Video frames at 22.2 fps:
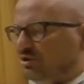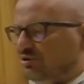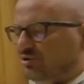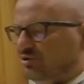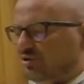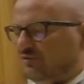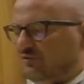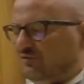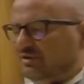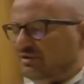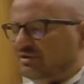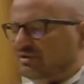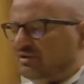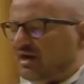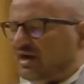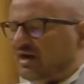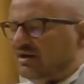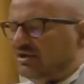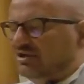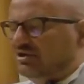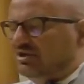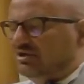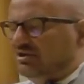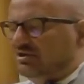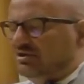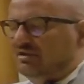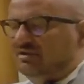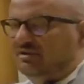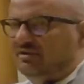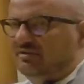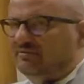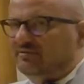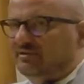of these targets
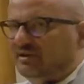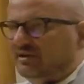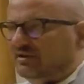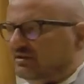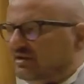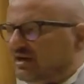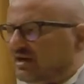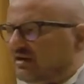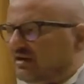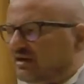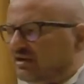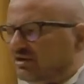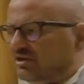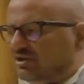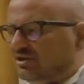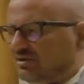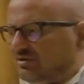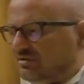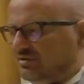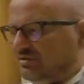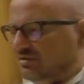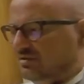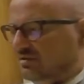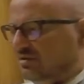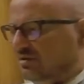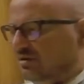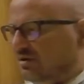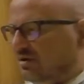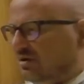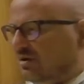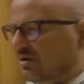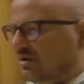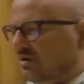in different directions.
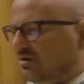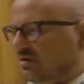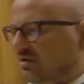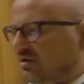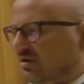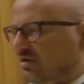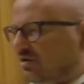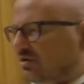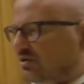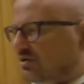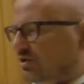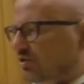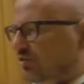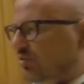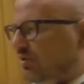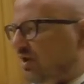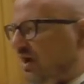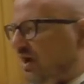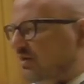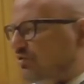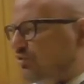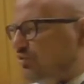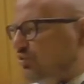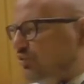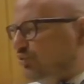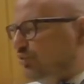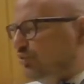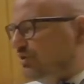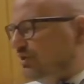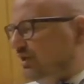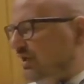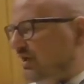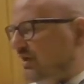So as you
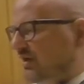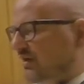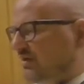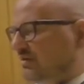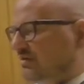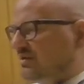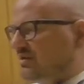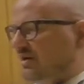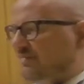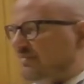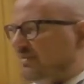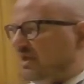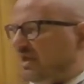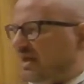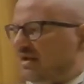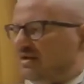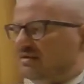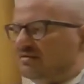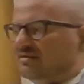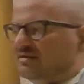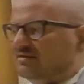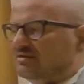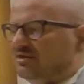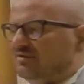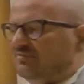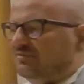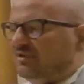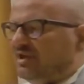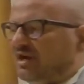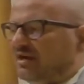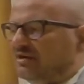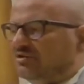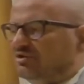see, in some cases,
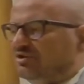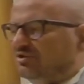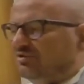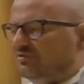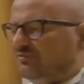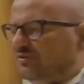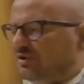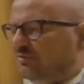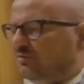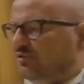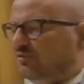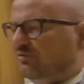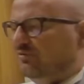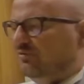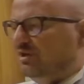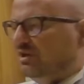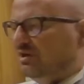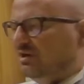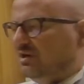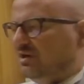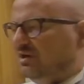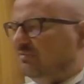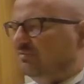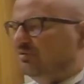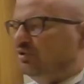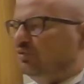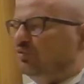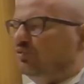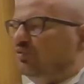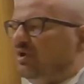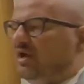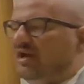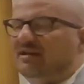some targets were moving up
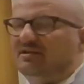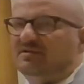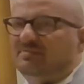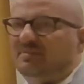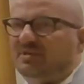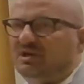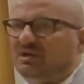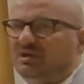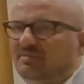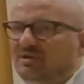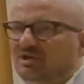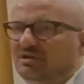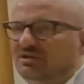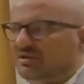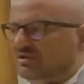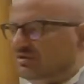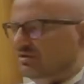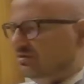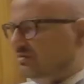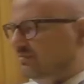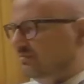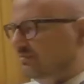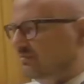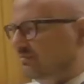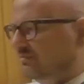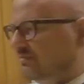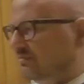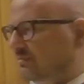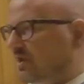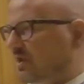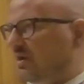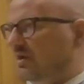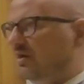to 8 millimeters
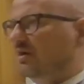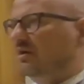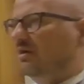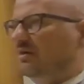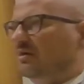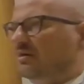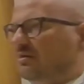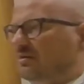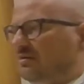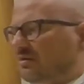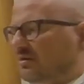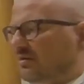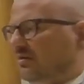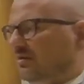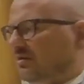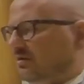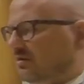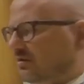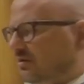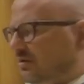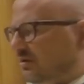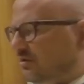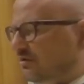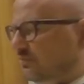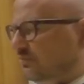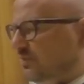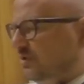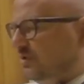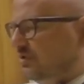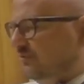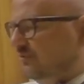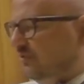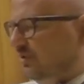in
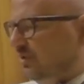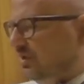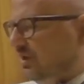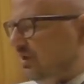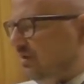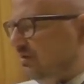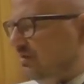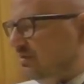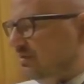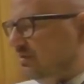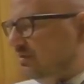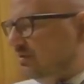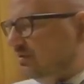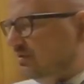specific cases.